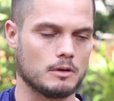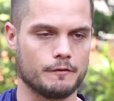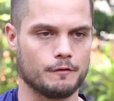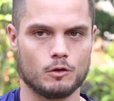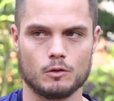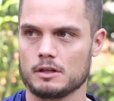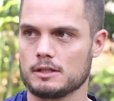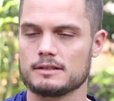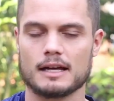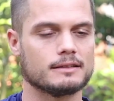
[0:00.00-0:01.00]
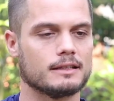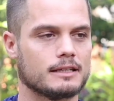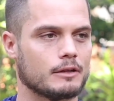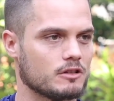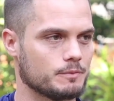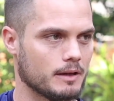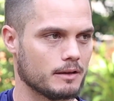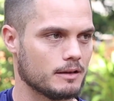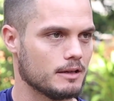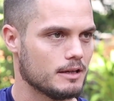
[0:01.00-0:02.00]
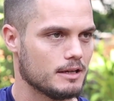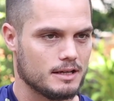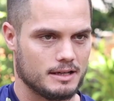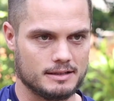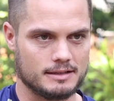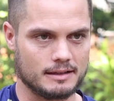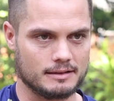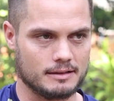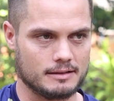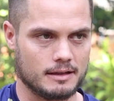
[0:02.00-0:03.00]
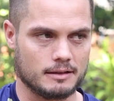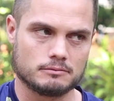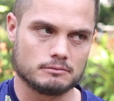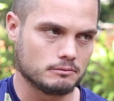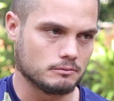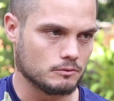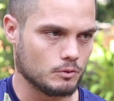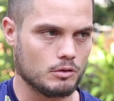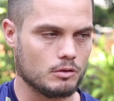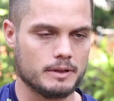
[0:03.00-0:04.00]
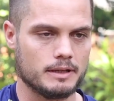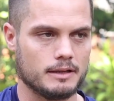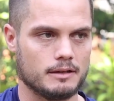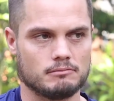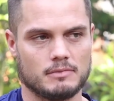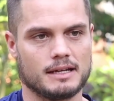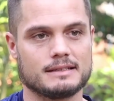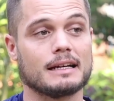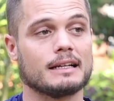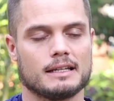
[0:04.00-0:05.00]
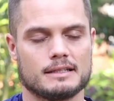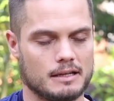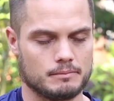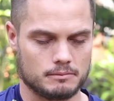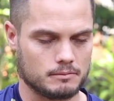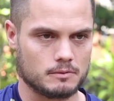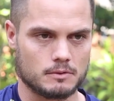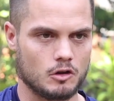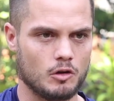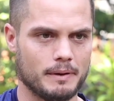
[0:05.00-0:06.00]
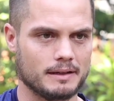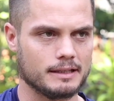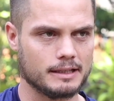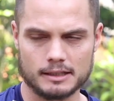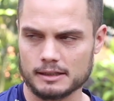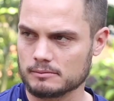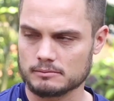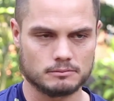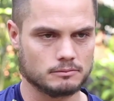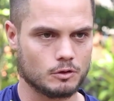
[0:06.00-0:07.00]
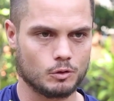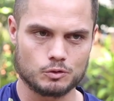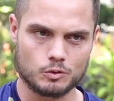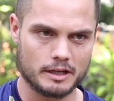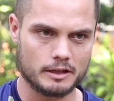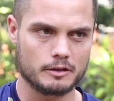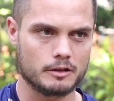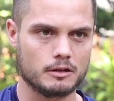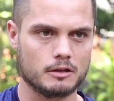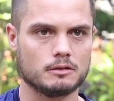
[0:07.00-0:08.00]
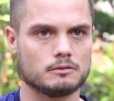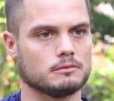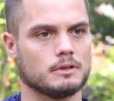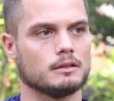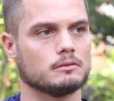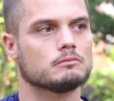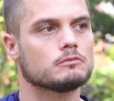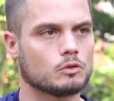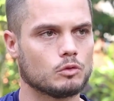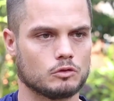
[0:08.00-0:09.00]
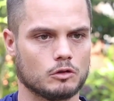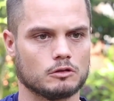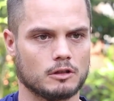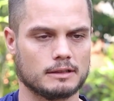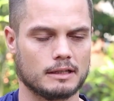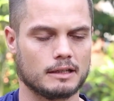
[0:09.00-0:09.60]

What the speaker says: I follow his tactics, I respect his tactics, and it will be exactly the same. Compact team, all together, and good control.